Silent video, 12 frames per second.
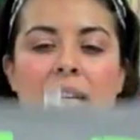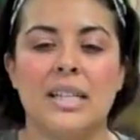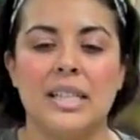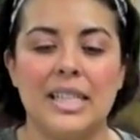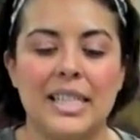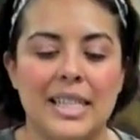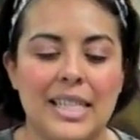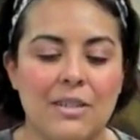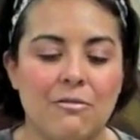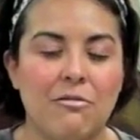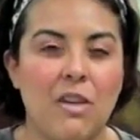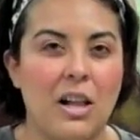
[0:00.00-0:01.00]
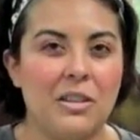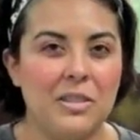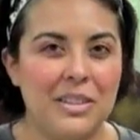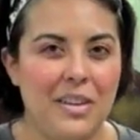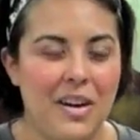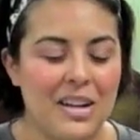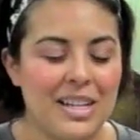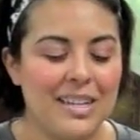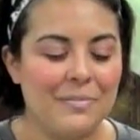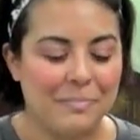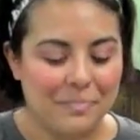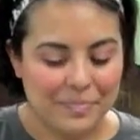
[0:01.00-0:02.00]
You just need to follow along
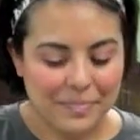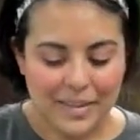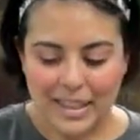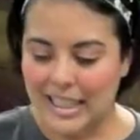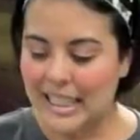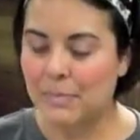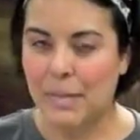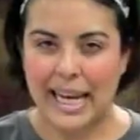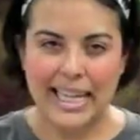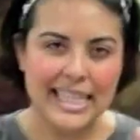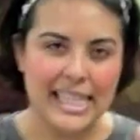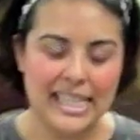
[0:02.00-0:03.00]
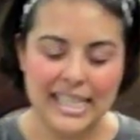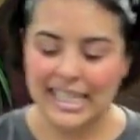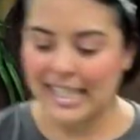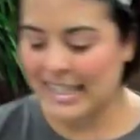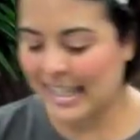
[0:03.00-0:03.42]
and just pay attention.